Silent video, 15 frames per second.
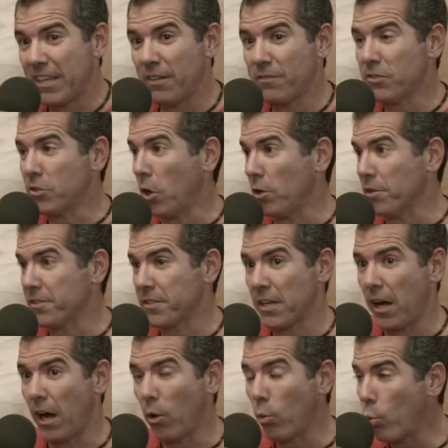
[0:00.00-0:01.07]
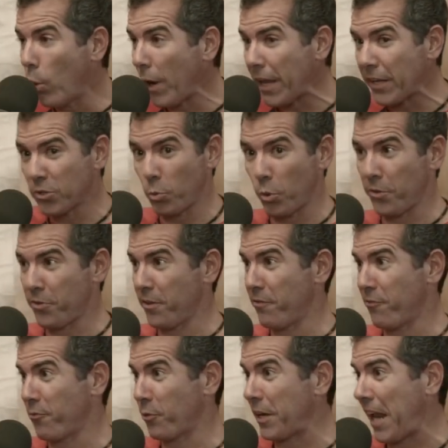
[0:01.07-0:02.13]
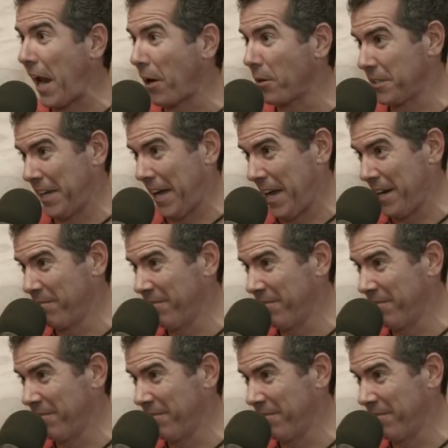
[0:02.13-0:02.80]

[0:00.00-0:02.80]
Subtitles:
gives Tulsi a week's worth of free airtime.